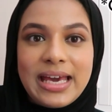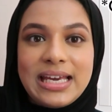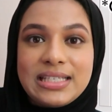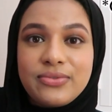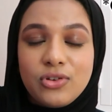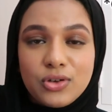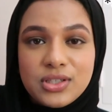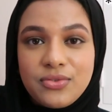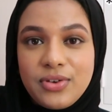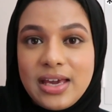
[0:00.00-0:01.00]
His
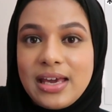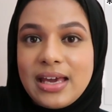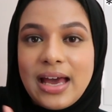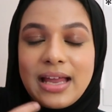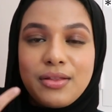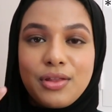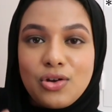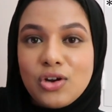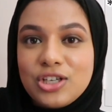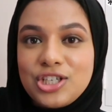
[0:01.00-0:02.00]
philosophy and
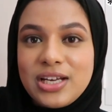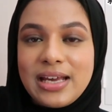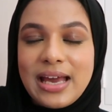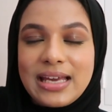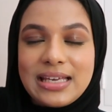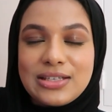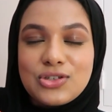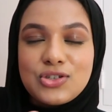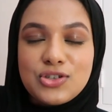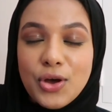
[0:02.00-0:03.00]
theology is
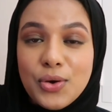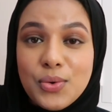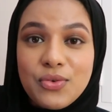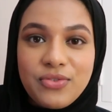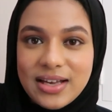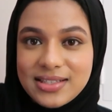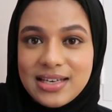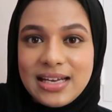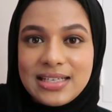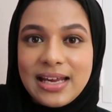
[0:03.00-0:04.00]
so
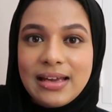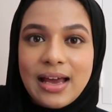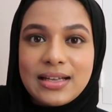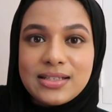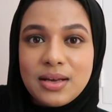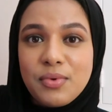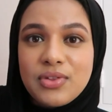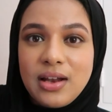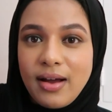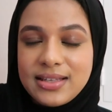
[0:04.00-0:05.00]
fascinating, and some of
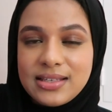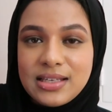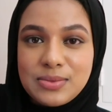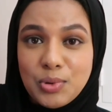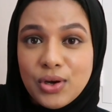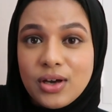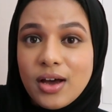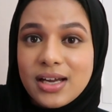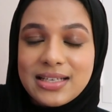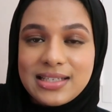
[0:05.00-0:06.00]
the lines in this book
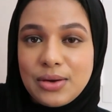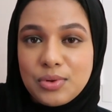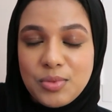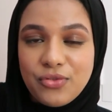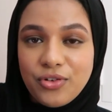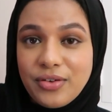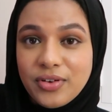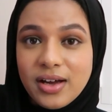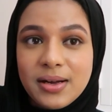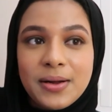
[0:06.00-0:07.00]
are going to stay with me
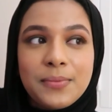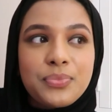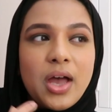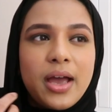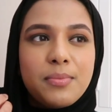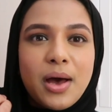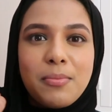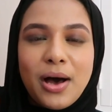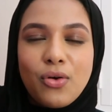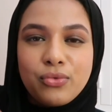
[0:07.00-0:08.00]
forever. I'm
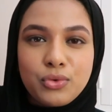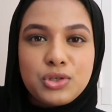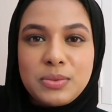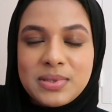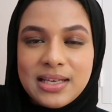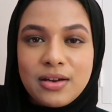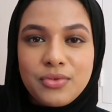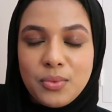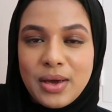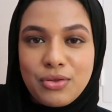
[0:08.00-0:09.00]
about 40%
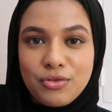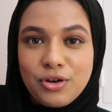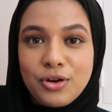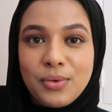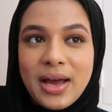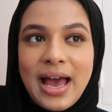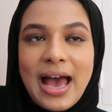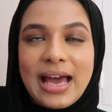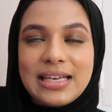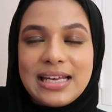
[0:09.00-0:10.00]
of the way through
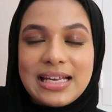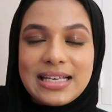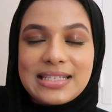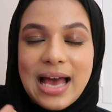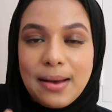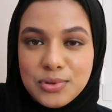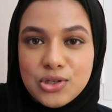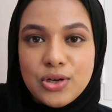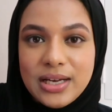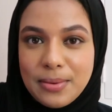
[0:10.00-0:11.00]
and it is
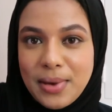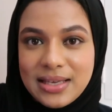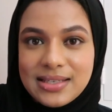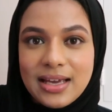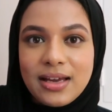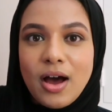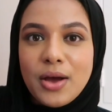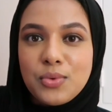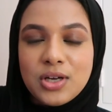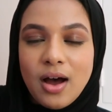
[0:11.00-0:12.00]
absolutely amazing. I
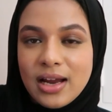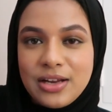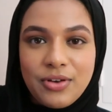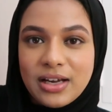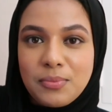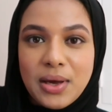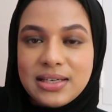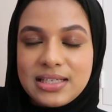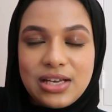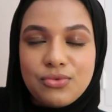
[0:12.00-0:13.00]
would highly
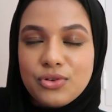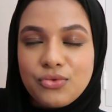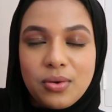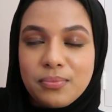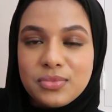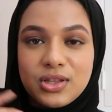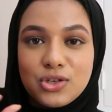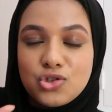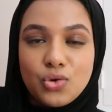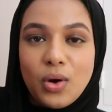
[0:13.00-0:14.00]
recommend, even from the
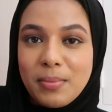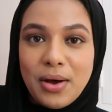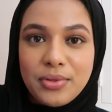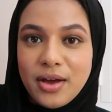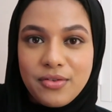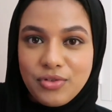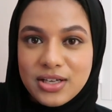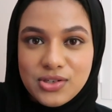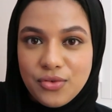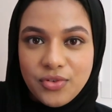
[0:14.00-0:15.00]
short amount that I've
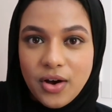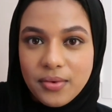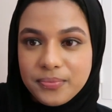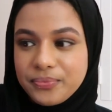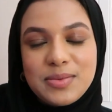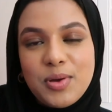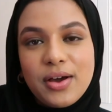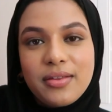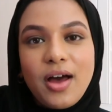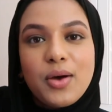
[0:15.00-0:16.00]
read so far. Last
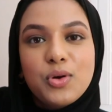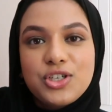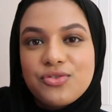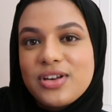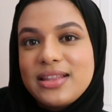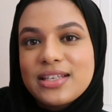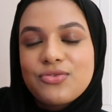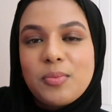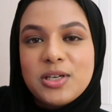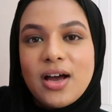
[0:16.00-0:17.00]
book that I want to read this
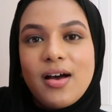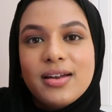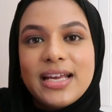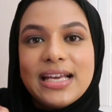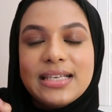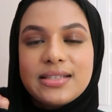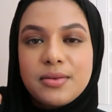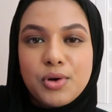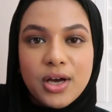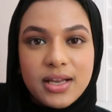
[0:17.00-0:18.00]
Ramadan is
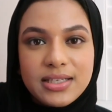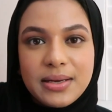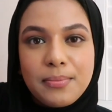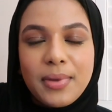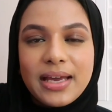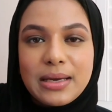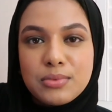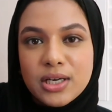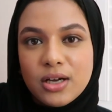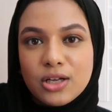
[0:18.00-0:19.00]
the Muqadimmah by
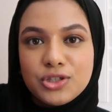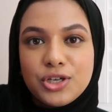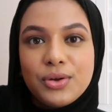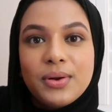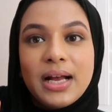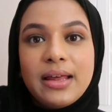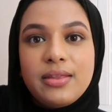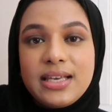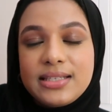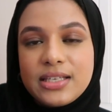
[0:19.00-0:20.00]
Ibn Khaldun.
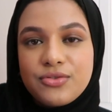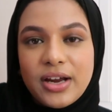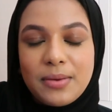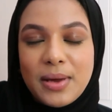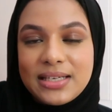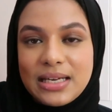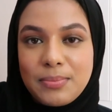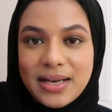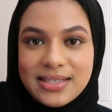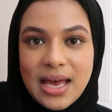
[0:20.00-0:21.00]
This is recommended
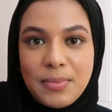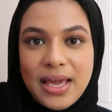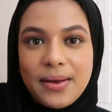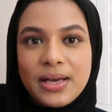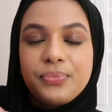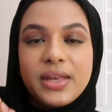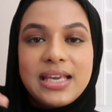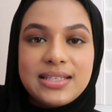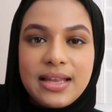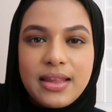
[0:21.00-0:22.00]
by Sami.
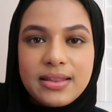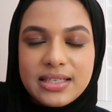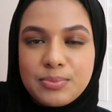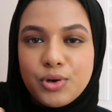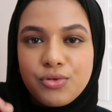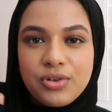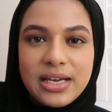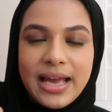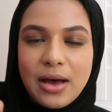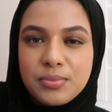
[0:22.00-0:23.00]
He said that this book
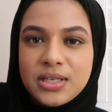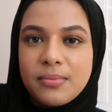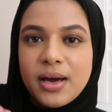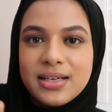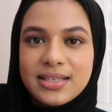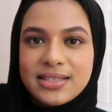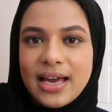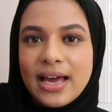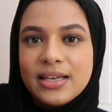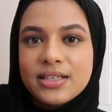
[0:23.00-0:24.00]
really helped him
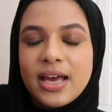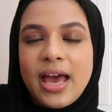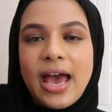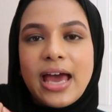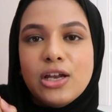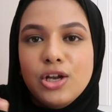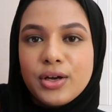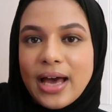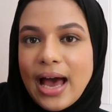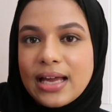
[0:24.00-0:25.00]
understand and
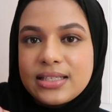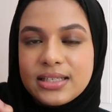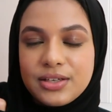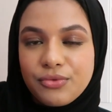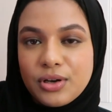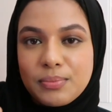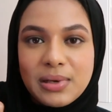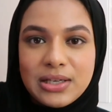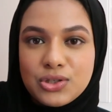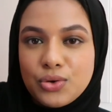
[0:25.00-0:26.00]
look at different
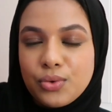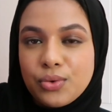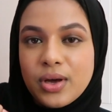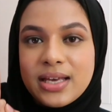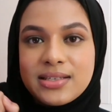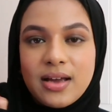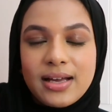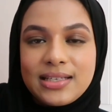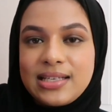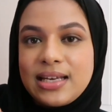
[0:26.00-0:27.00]
political
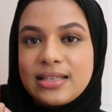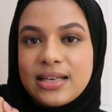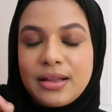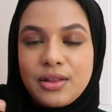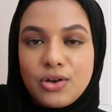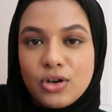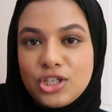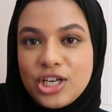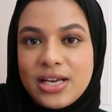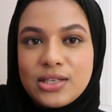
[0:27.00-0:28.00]
sciences and
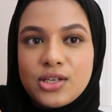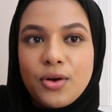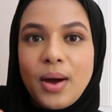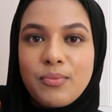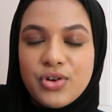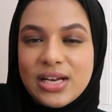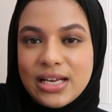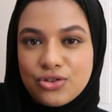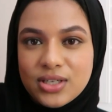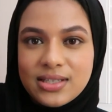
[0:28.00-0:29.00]
theology, so I'm really
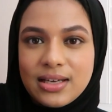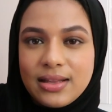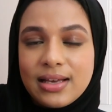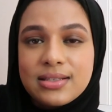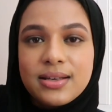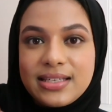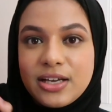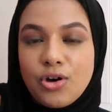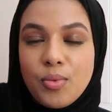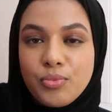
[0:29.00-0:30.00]
interested in this. This is a
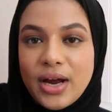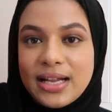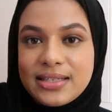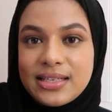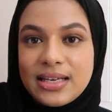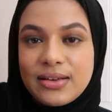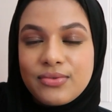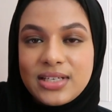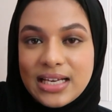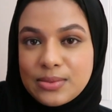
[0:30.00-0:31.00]

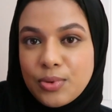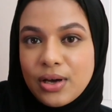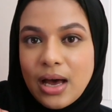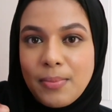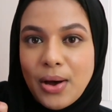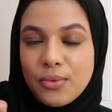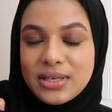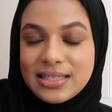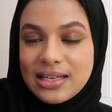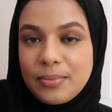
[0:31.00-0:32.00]
comprehensive textbook about
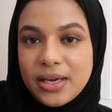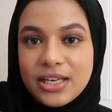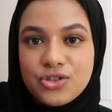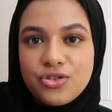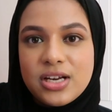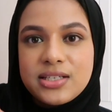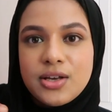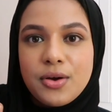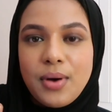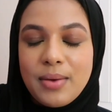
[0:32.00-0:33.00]
Islamic history,
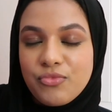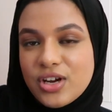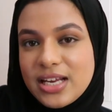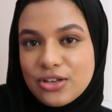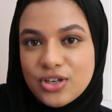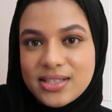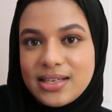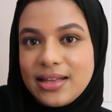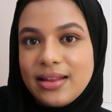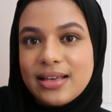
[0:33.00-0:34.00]
so I'm really
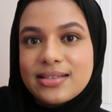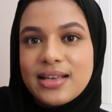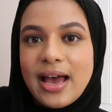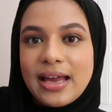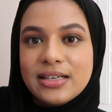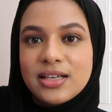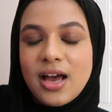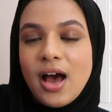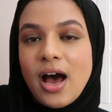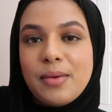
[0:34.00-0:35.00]
interested in this and
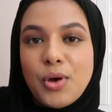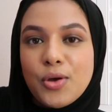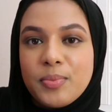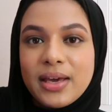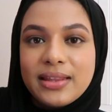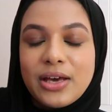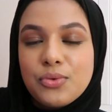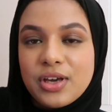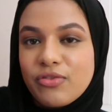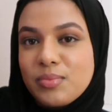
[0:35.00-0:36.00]
I'm hoping that it
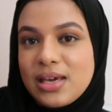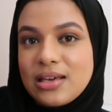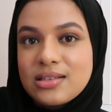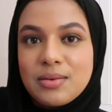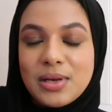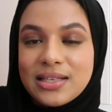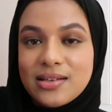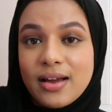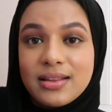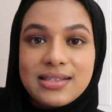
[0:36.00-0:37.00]
will give me some
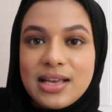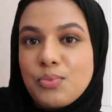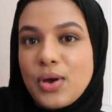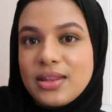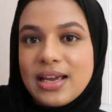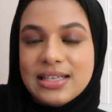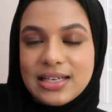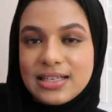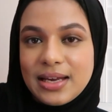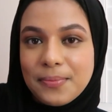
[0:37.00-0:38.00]
insight the same way that it
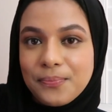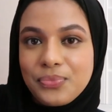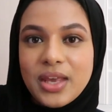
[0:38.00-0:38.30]
did him.